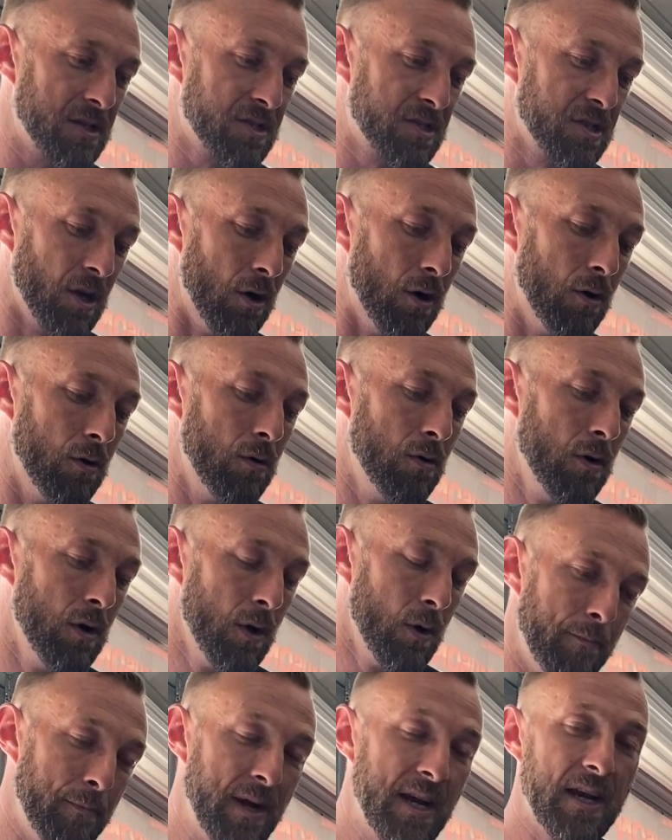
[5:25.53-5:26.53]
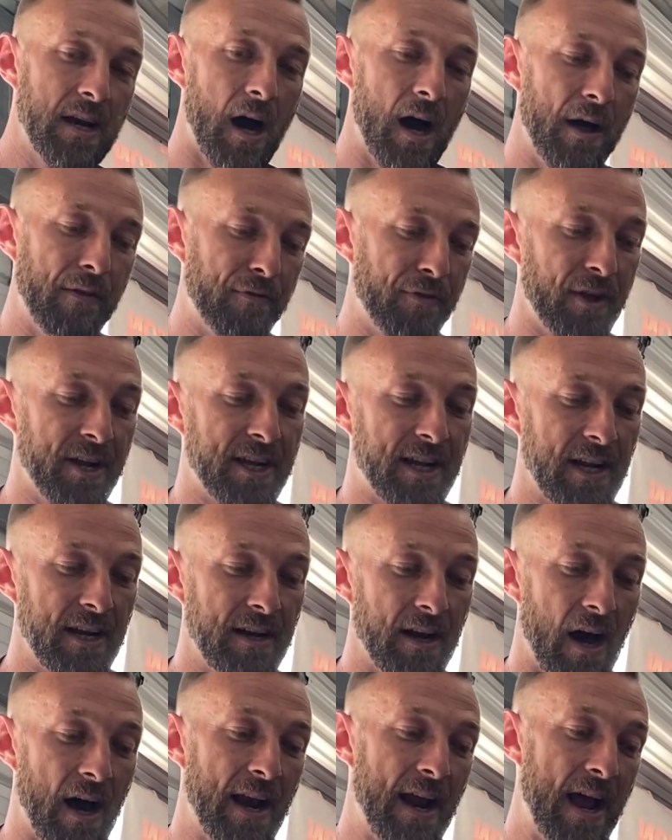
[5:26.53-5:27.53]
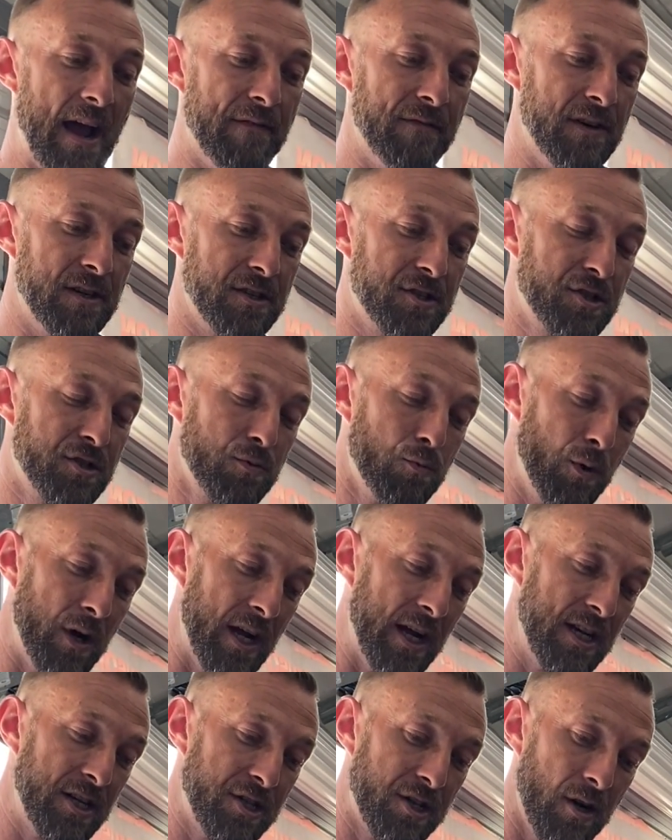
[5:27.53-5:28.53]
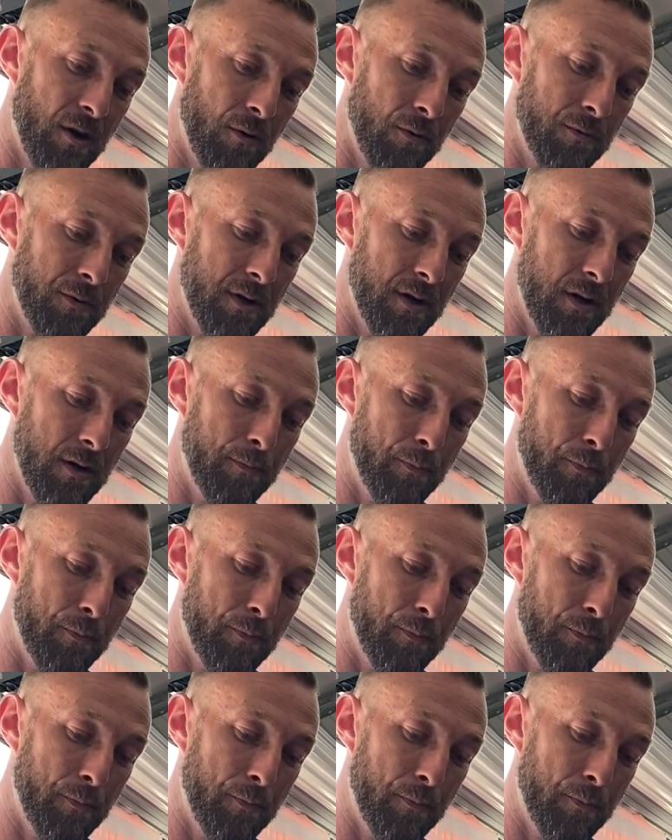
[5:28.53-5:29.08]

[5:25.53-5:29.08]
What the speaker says: So me not having a switch on the